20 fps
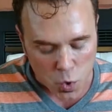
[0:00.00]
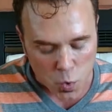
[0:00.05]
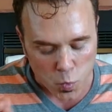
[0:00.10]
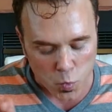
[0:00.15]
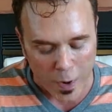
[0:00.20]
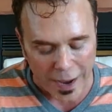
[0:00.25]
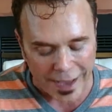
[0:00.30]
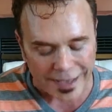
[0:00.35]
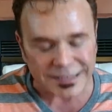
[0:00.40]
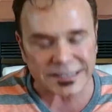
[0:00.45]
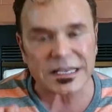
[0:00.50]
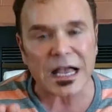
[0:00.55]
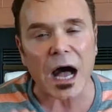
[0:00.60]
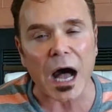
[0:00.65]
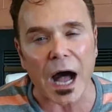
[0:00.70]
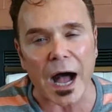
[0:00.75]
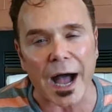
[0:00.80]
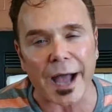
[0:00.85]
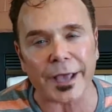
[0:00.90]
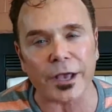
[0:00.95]
rates
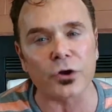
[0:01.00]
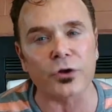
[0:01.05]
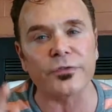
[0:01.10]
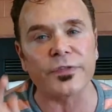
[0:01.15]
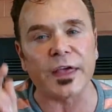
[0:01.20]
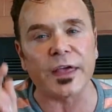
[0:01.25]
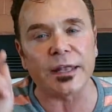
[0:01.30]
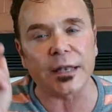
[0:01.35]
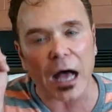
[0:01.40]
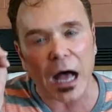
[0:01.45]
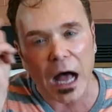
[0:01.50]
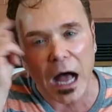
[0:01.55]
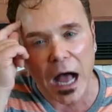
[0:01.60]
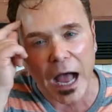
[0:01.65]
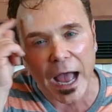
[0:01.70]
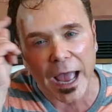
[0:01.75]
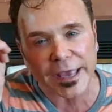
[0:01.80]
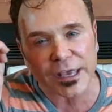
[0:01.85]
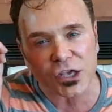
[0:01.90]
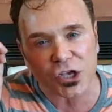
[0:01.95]
higher than
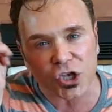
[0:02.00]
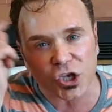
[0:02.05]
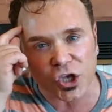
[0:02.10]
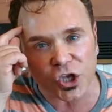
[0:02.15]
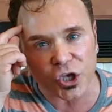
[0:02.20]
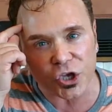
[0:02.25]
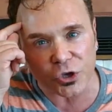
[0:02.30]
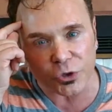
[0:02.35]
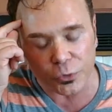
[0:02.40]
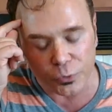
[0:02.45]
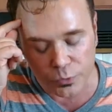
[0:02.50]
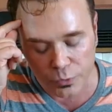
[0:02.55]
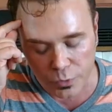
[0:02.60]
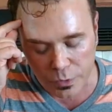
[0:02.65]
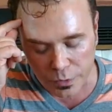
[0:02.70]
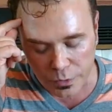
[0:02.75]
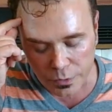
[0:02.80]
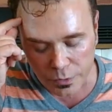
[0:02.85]
IQ